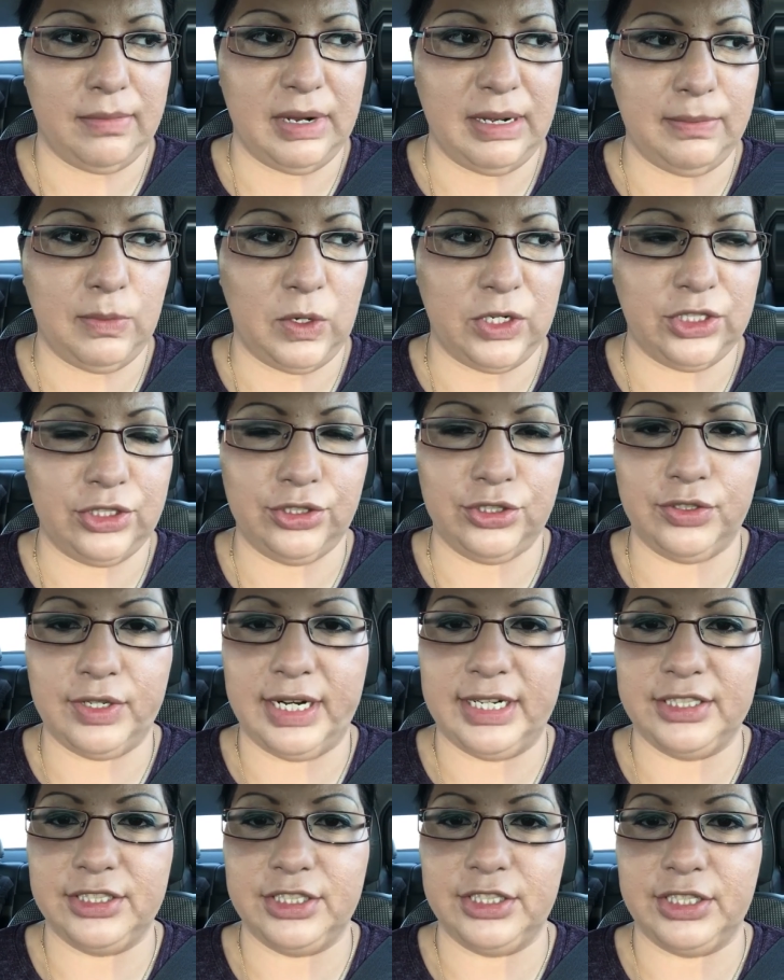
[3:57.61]
my
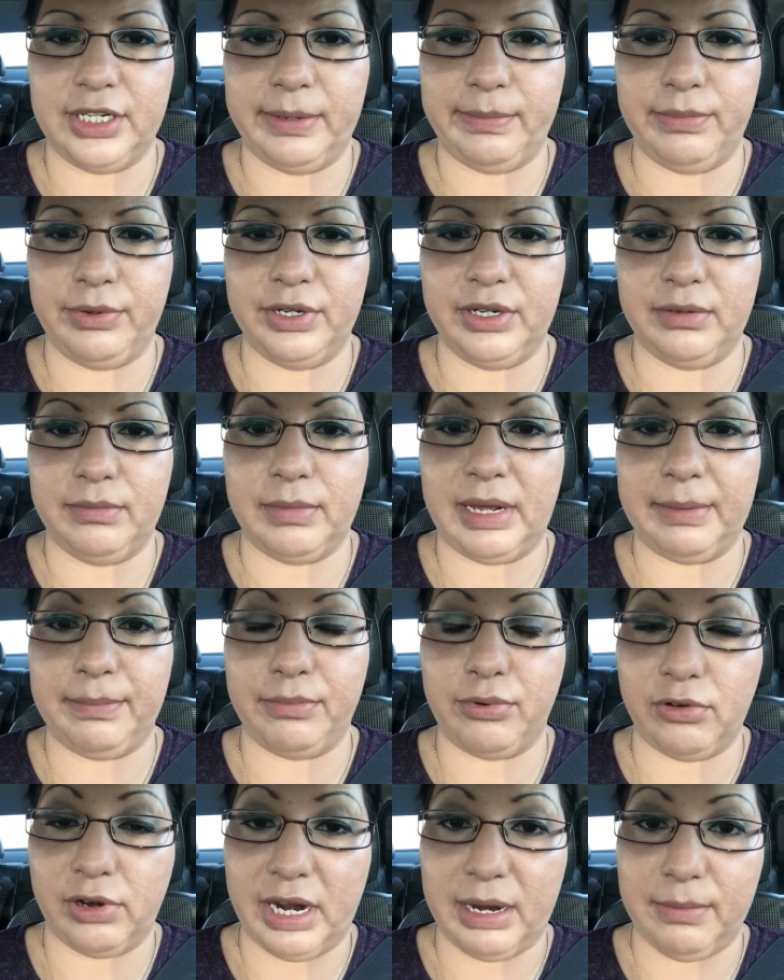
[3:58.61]
moisturizer, I put on my
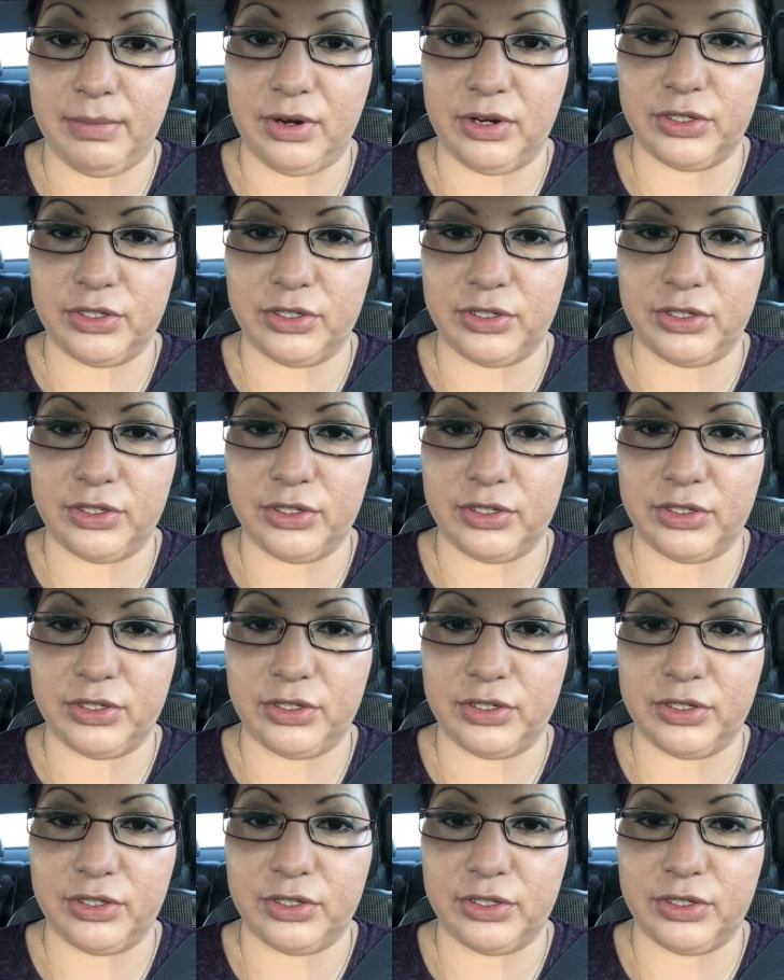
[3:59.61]
primer.